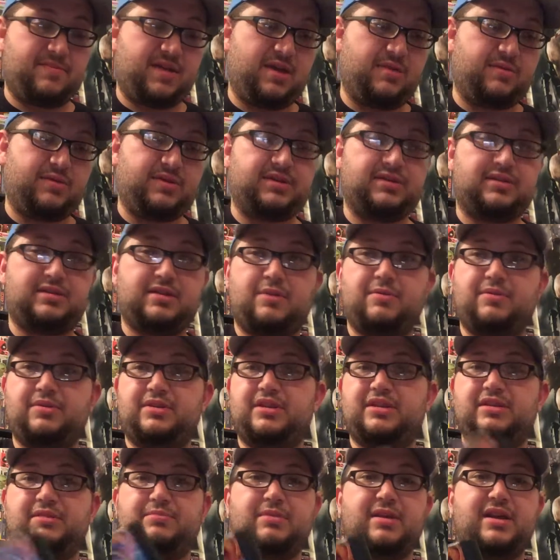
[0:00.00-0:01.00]
It was I went to
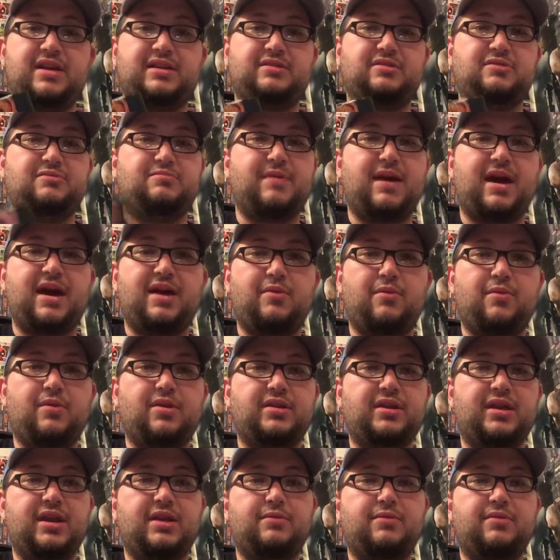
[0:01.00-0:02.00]
this place, was buy
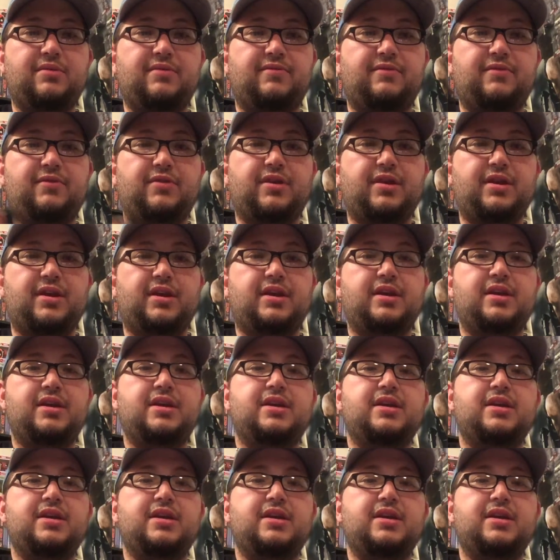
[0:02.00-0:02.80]
one get one free,